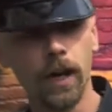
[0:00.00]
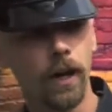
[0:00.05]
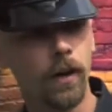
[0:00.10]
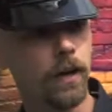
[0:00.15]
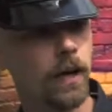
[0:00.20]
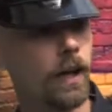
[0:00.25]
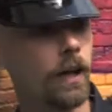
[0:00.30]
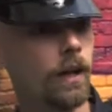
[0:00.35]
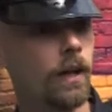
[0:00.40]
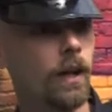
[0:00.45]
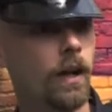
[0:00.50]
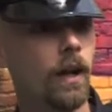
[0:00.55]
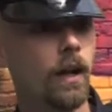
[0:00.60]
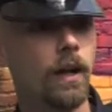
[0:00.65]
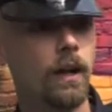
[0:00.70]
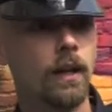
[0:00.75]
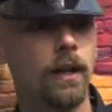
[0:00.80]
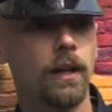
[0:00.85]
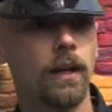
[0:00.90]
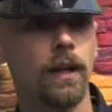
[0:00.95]
area.
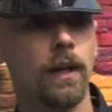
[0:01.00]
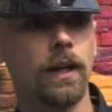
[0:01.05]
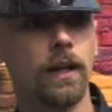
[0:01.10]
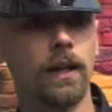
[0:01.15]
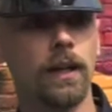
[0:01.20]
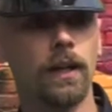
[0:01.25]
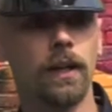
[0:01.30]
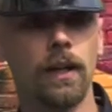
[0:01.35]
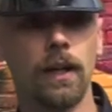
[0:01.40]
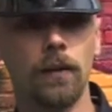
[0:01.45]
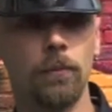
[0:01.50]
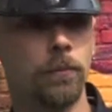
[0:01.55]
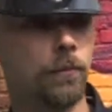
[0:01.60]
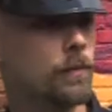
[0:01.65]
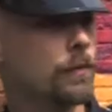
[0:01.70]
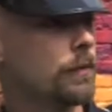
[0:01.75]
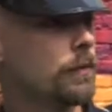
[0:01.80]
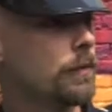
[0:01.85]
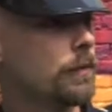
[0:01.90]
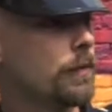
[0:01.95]
Uh,
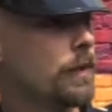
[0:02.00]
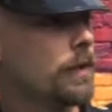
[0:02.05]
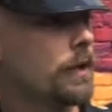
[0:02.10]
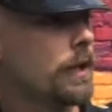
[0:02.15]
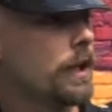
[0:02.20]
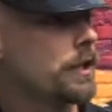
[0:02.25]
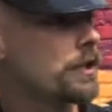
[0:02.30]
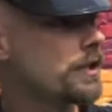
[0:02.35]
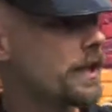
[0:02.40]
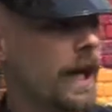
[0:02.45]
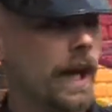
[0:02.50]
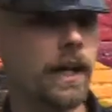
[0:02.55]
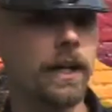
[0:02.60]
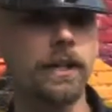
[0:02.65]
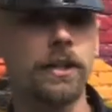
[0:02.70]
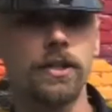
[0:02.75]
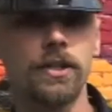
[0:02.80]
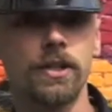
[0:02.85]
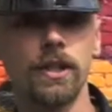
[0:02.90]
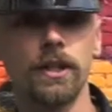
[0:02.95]
I'm
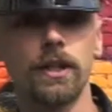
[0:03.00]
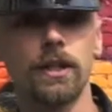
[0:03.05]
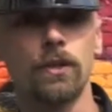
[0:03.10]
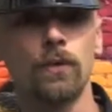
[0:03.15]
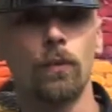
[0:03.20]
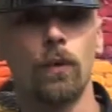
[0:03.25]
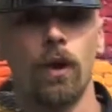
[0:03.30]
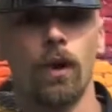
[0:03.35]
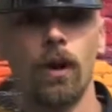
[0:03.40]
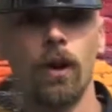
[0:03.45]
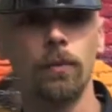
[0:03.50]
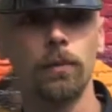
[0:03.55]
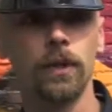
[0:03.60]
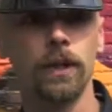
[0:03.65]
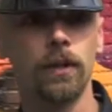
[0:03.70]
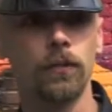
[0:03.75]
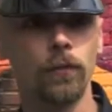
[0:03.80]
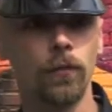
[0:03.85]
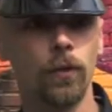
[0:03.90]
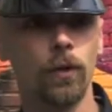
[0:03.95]
ecstatic to see this wall,
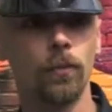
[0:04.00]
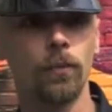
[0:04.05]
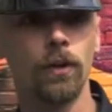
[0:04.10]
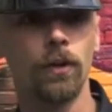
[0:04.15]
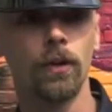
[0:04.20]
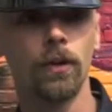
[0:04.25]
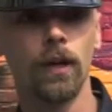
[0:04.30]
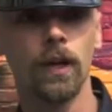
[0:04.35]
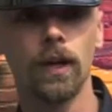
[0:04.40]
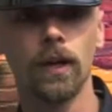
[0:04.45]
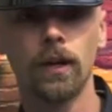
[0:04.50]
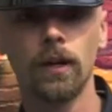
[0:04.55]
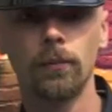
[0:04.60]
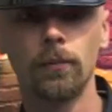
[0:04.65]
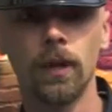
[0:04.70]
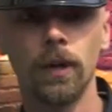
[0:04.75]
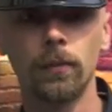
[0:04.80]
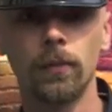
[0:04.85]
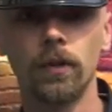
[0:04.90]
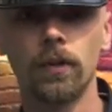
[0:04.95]
being a former uh,
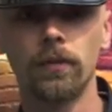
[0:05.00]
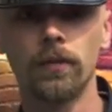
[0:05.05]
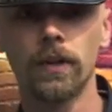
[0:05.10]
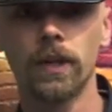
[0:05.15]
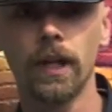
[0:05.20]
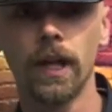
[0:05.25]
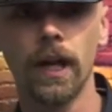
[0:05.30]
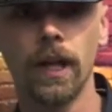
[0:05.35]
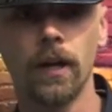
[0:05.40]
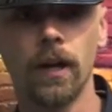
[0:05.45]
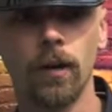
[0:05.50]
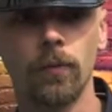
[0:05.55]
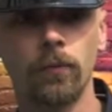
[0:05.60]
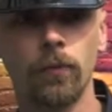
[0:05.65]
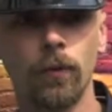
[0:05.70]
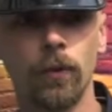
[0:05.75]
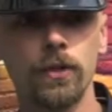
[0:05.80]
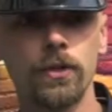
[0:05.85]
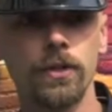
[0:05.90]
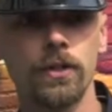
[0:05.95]
member of the Canadian
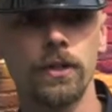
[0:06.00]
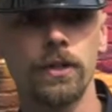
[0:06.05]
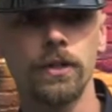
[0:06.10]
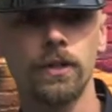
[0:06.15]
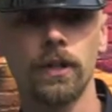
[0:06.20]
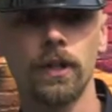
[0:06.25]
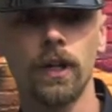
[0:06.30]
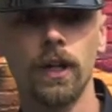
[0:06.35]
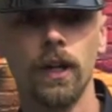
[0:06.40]
Armed Forces,